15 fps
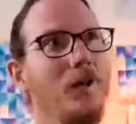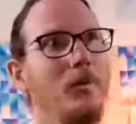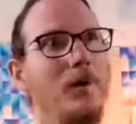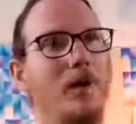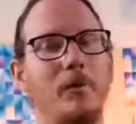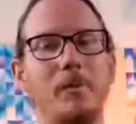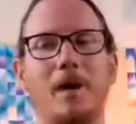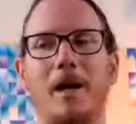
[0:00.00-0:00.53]

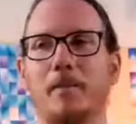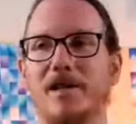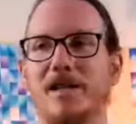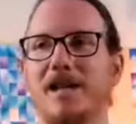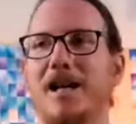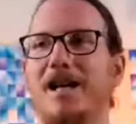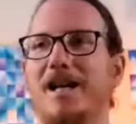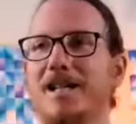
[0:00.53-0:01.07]
might be
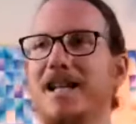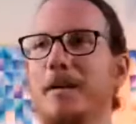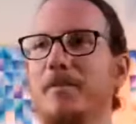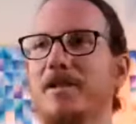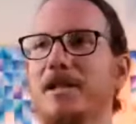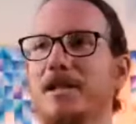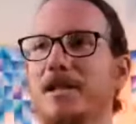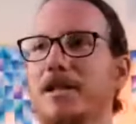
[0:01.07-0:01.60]
slightly
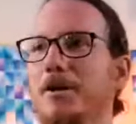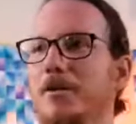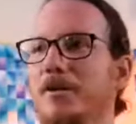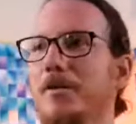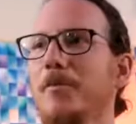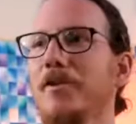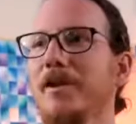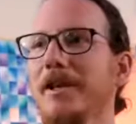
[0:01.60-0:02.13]
tempted to do
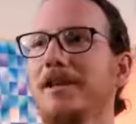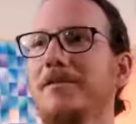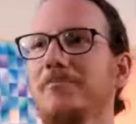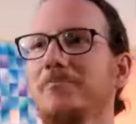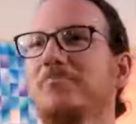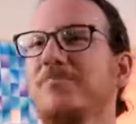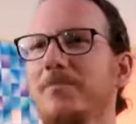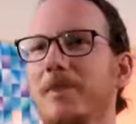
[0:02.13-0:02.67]
something
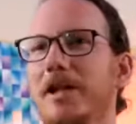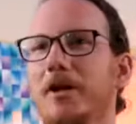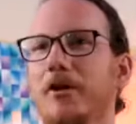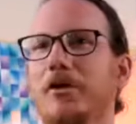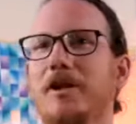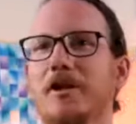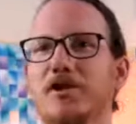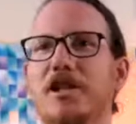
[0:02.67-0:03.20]
a bit
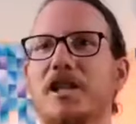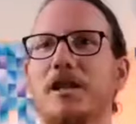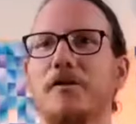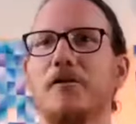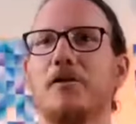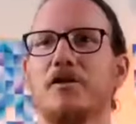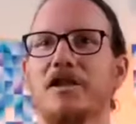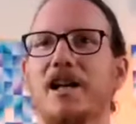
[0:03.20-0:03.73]
on the
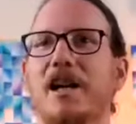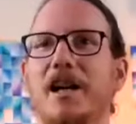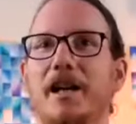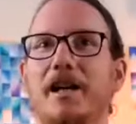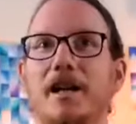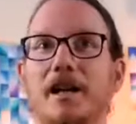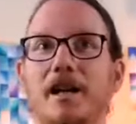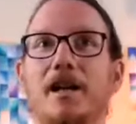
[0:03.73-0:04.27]
unskillful side,